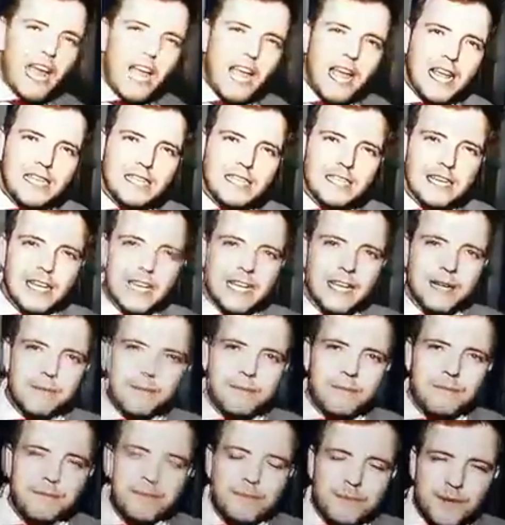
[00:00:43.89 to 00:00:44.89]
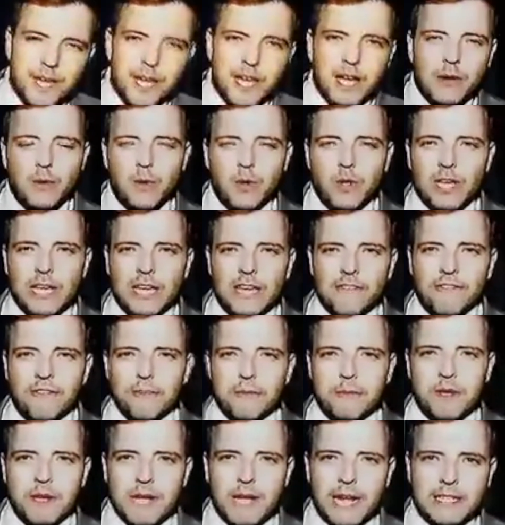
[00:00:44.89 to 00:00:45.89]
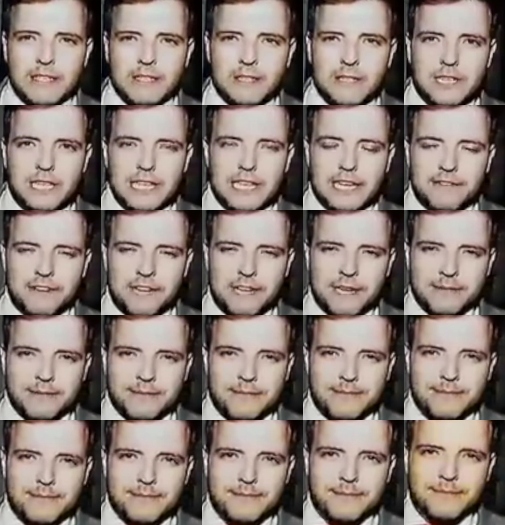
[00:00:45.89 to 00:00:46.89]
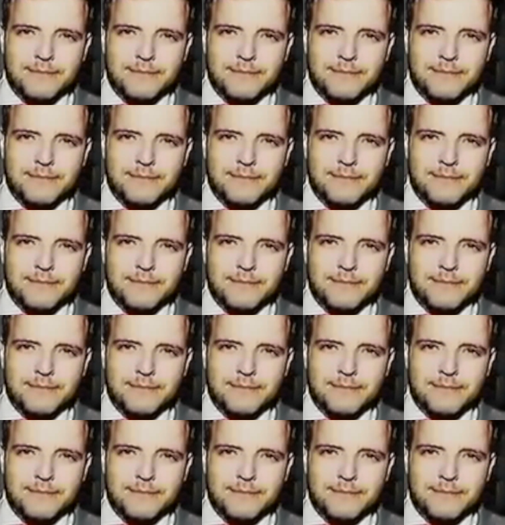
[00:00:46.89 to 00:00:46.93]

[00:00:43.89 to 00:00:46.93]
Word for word: And um, yeah, we'll hear from you later in the evening.